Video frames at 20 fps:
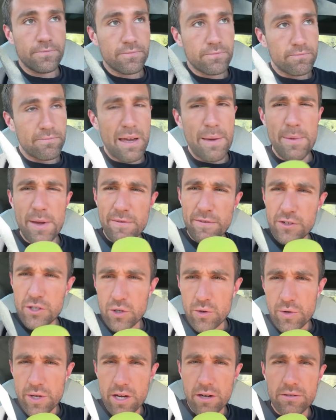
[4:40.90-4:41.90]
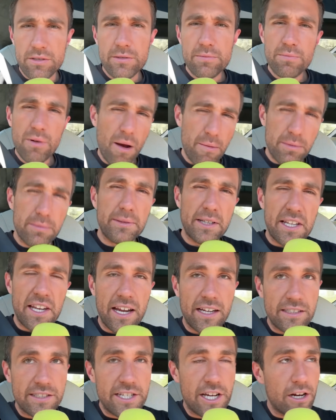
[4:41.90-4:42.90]
maybe even two years, probably
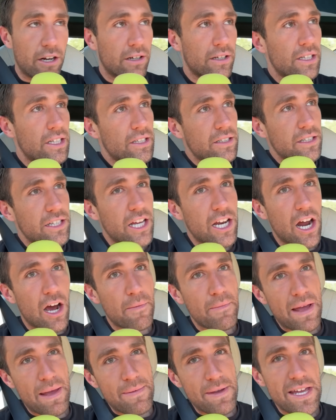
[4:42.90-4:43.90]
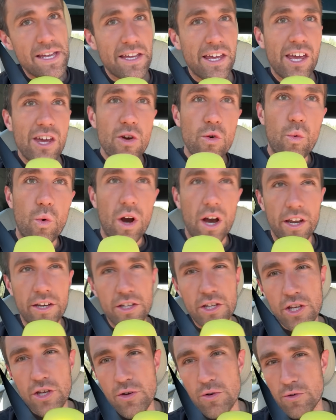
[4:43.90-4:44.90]
next year, you know, maybe Q1,
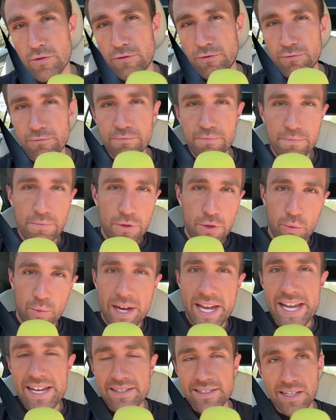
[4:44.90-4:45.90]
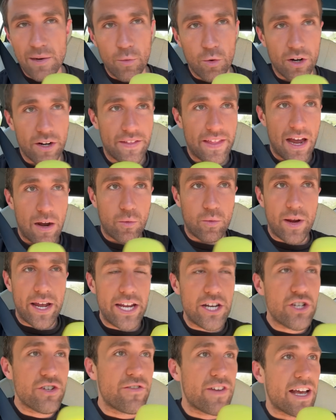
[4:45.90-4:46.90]
Q4, three, somewhere in that
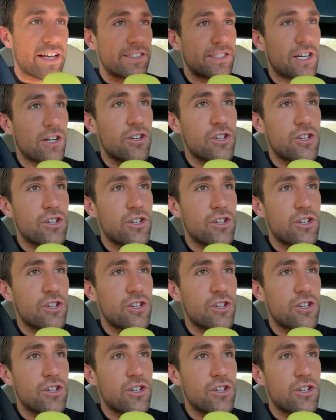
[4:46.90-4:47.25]
range of next year.